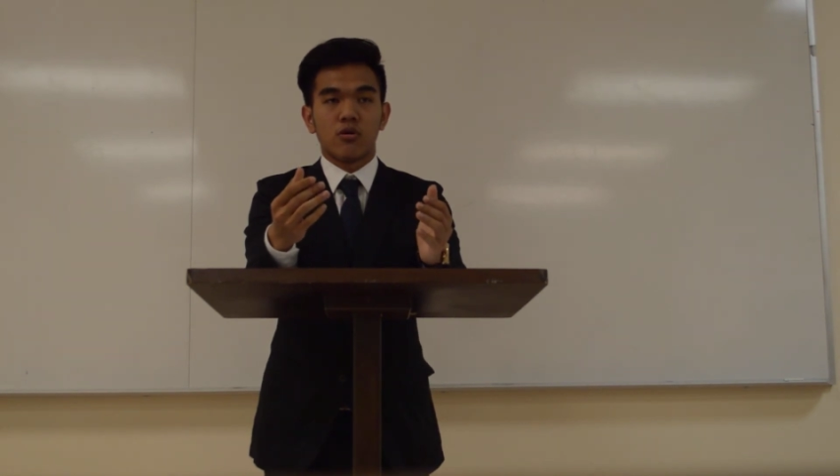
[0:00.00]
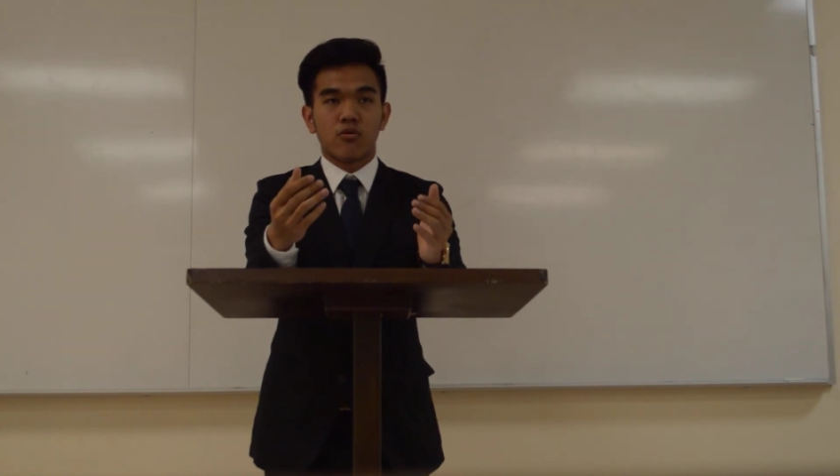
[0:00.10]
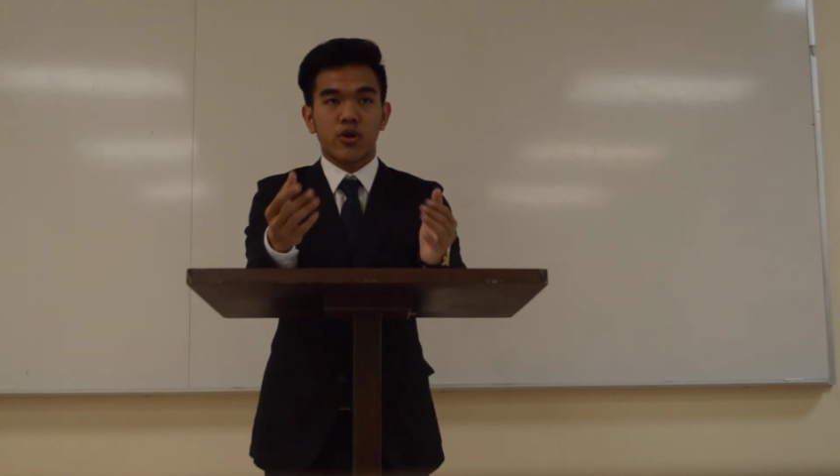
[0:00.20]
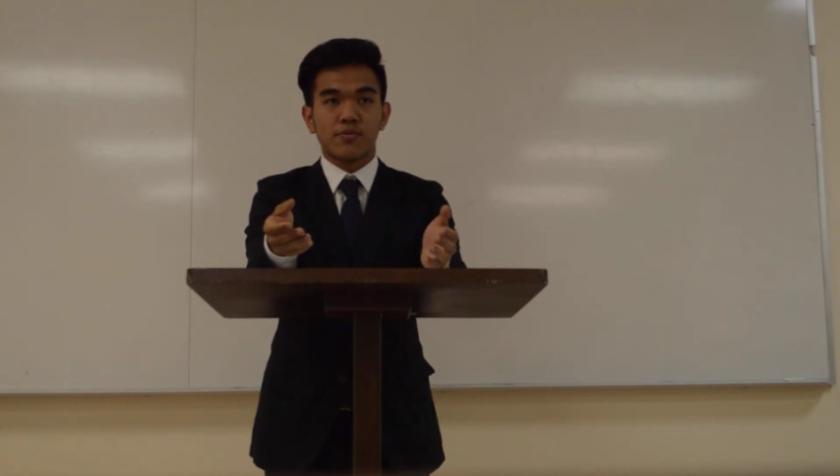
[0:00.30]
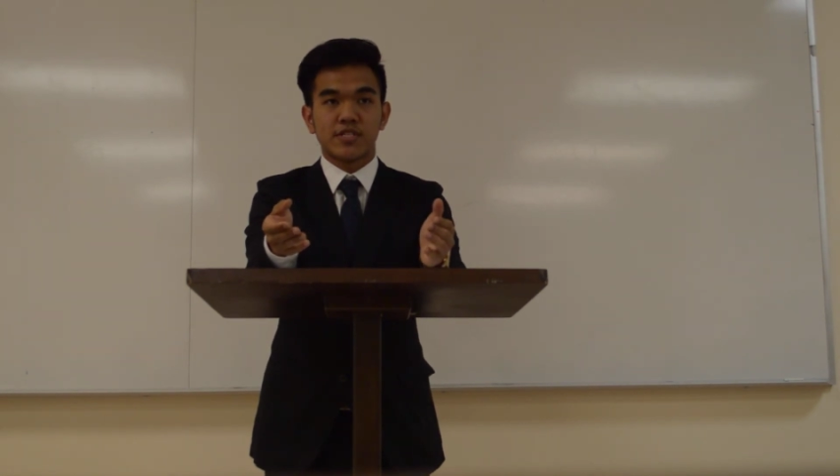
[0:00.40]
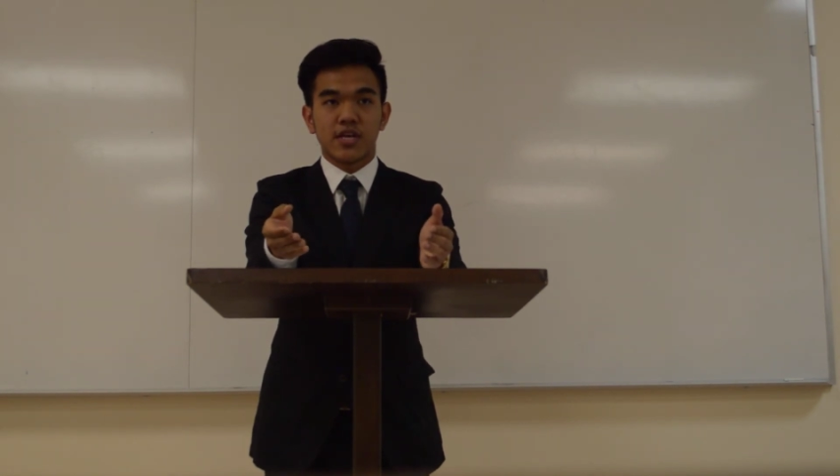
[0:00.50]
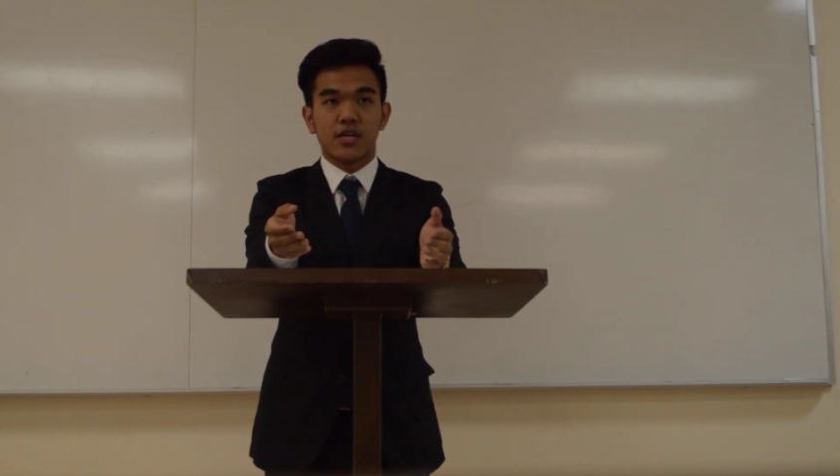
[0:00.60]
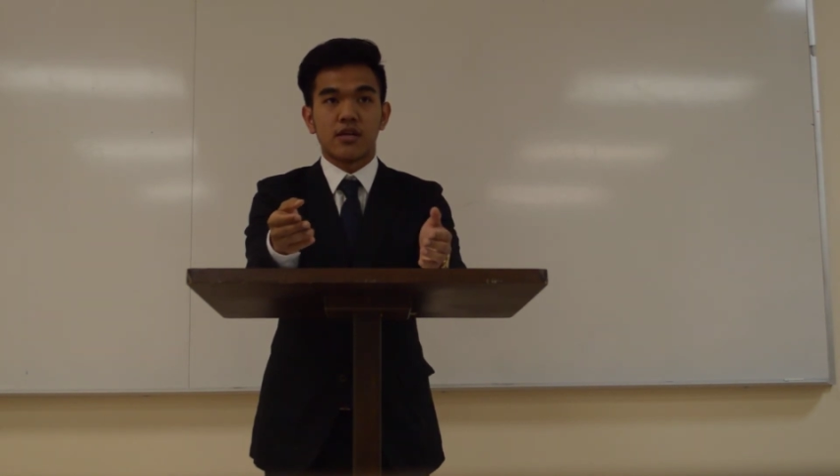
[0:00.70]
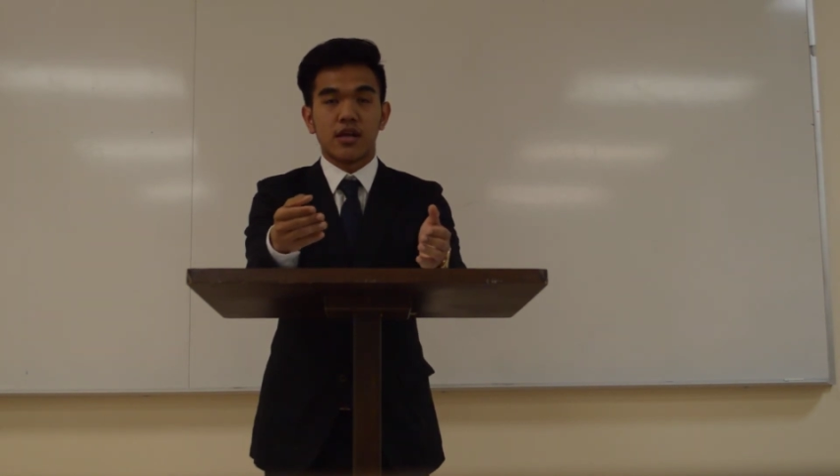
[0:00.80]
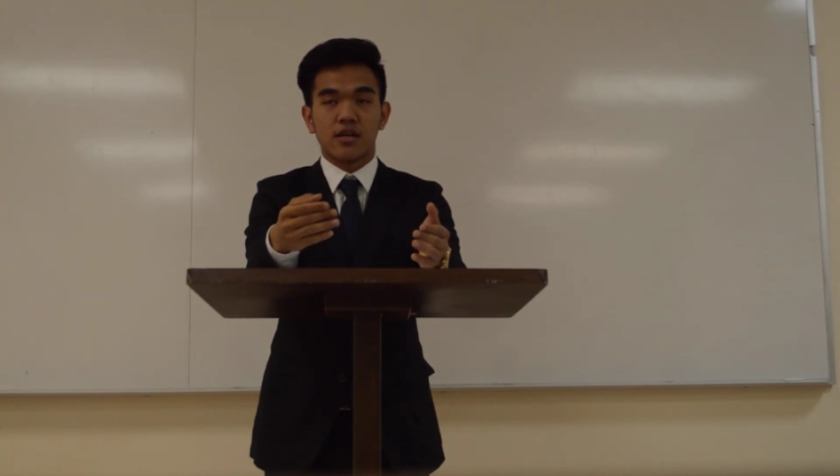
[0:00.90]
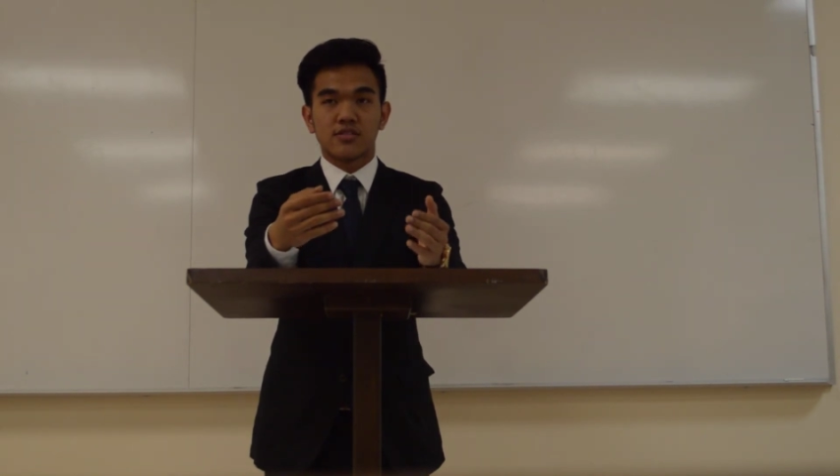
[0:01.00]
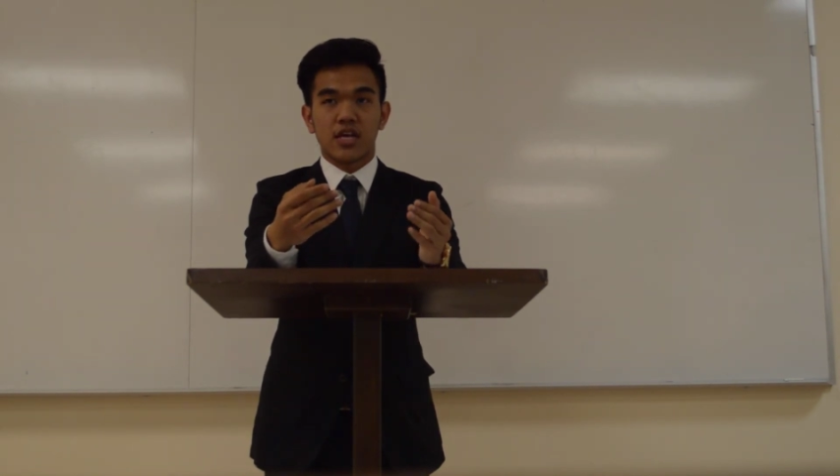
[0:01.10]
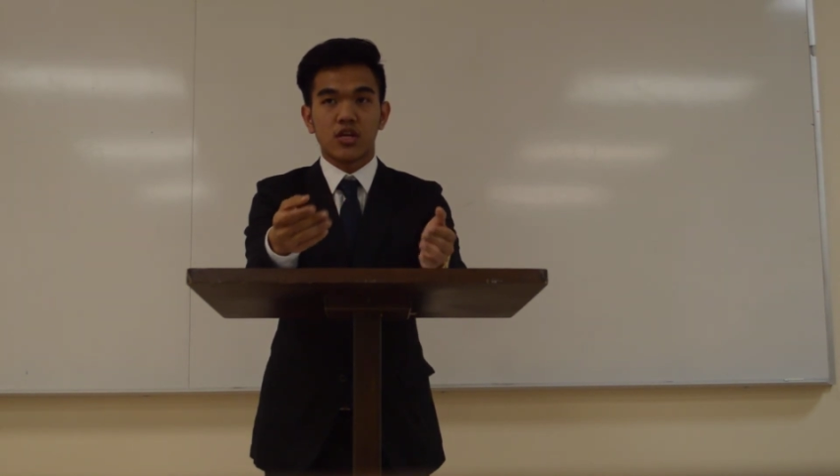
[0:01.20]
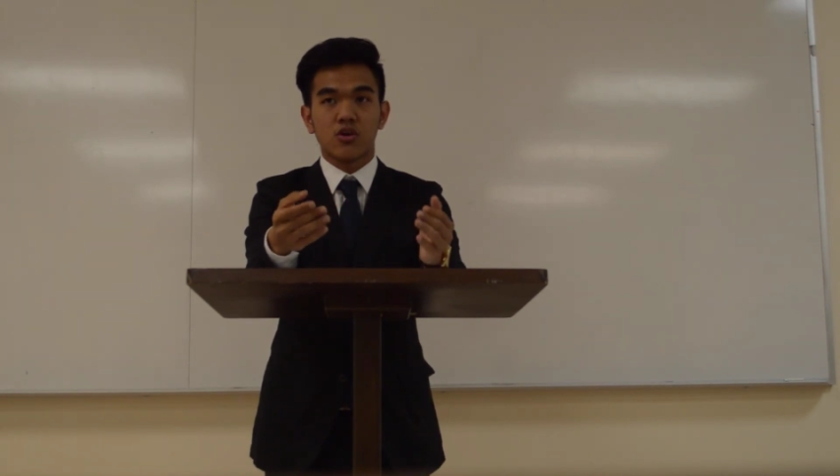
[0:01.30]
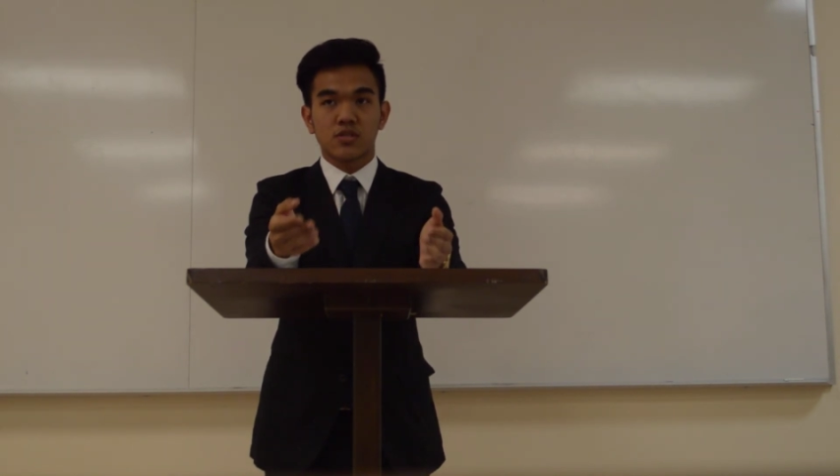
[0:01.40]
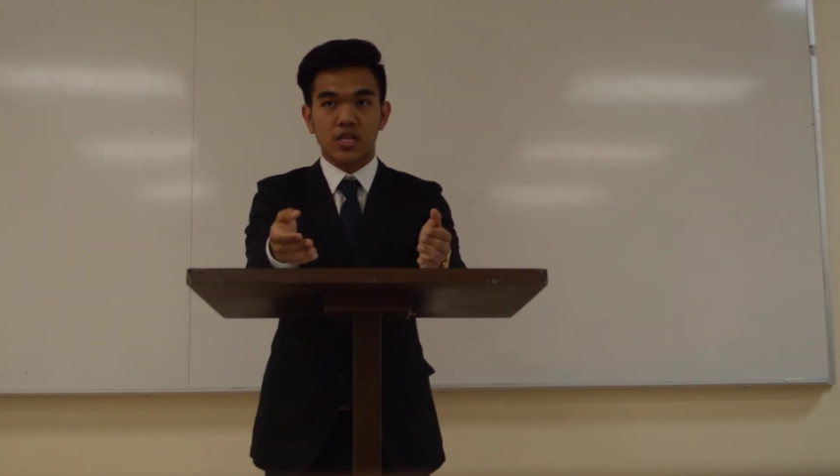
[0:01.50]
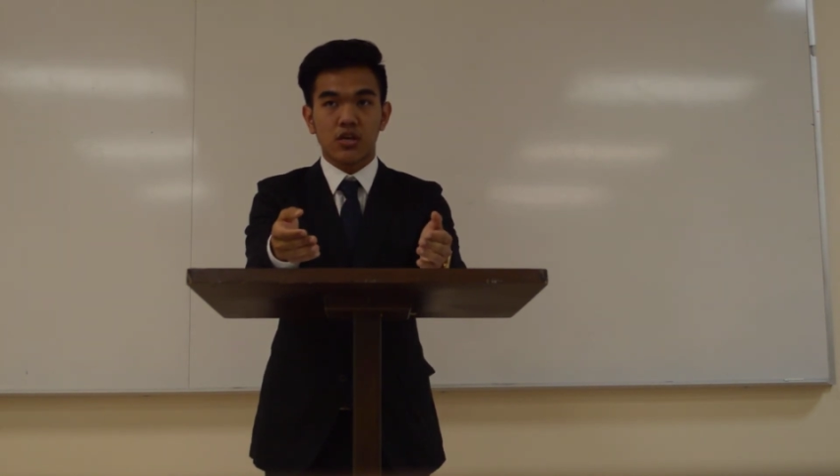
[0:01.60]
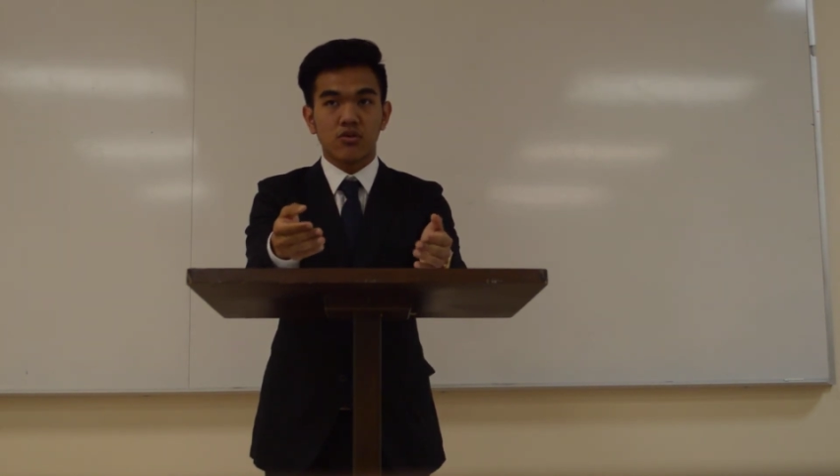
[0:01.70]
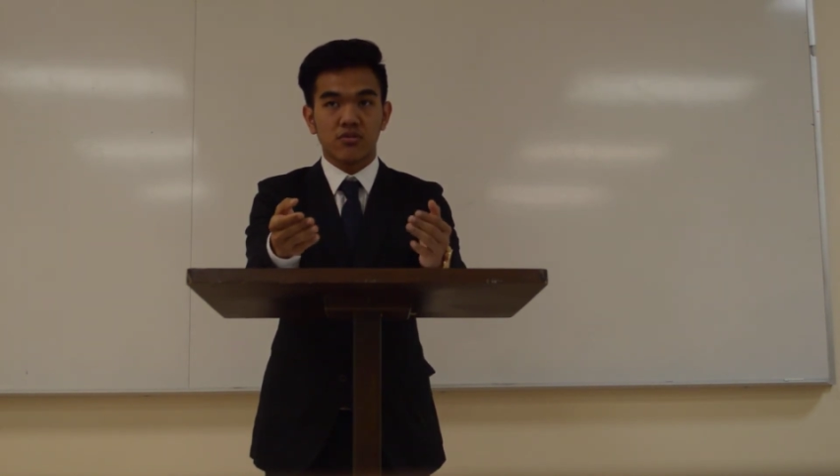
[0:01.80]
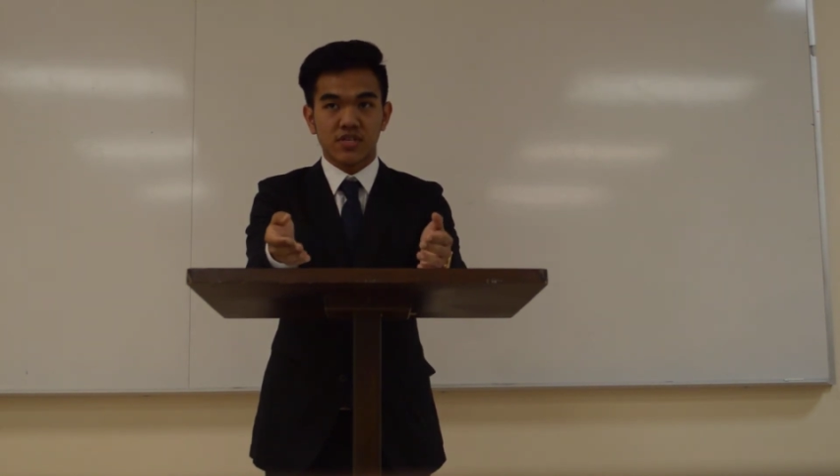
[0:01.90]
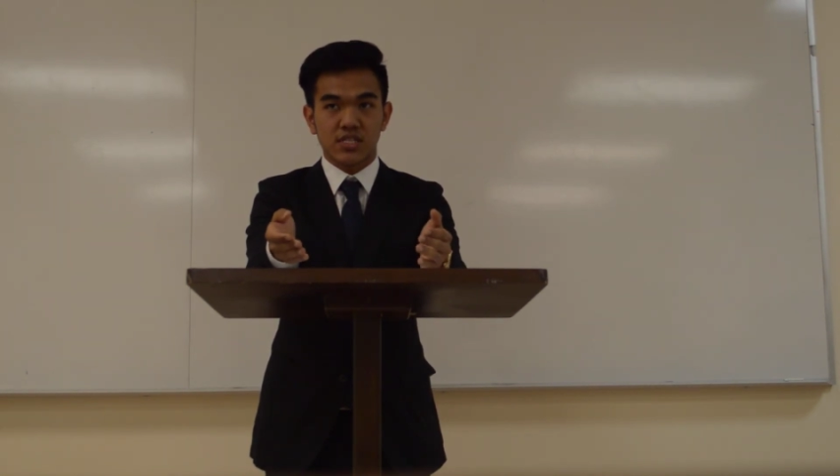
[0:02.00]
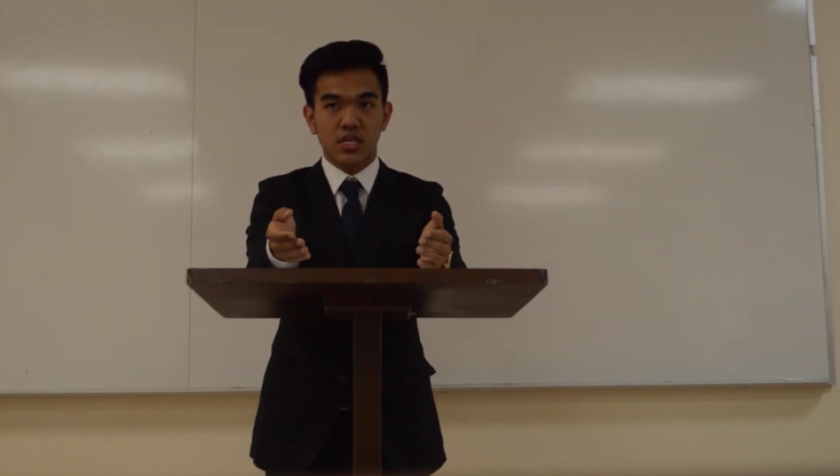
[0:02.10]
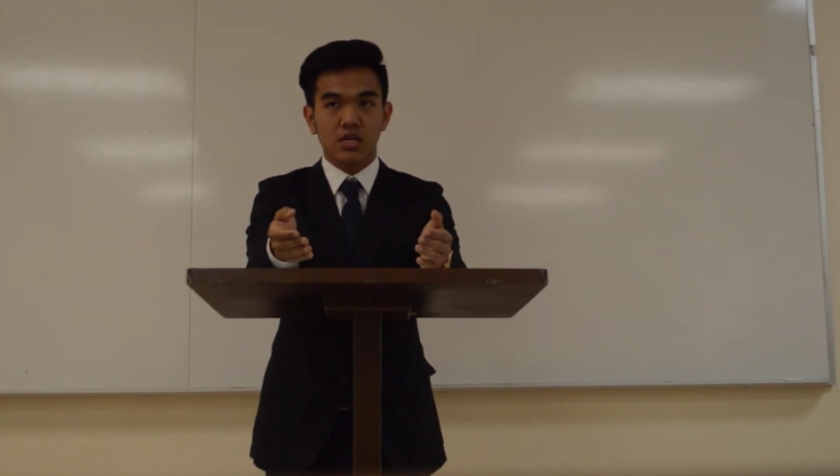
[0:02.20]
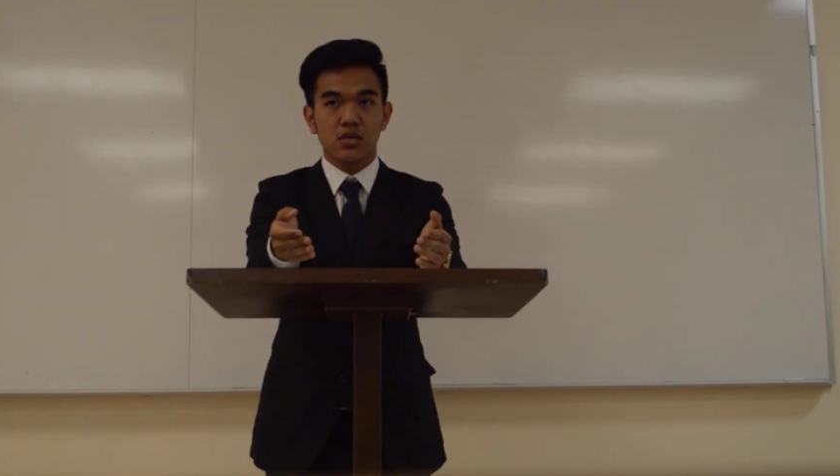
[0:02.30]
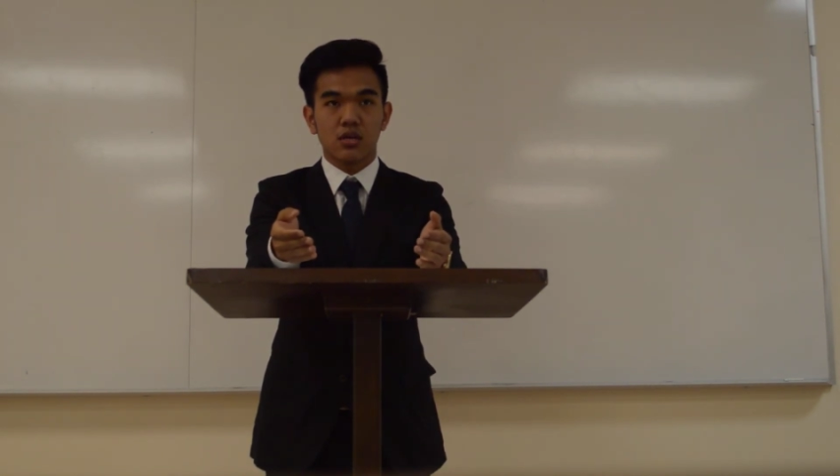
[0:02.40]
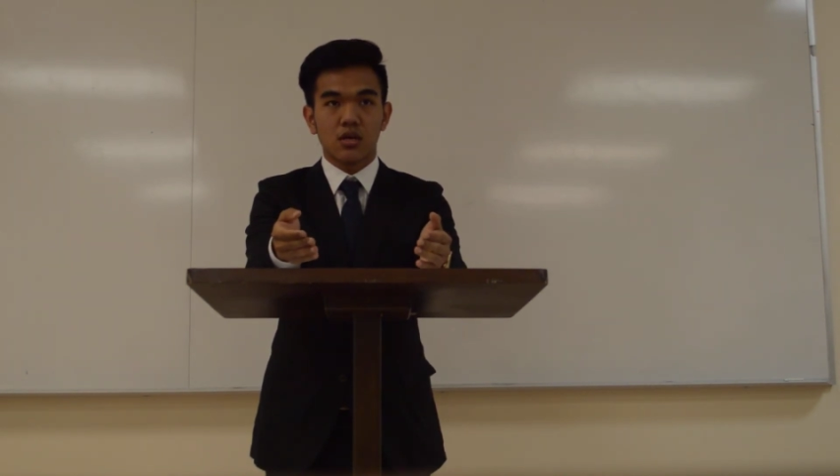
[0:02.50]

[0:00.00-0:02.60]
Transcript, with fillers: represent San Diego State University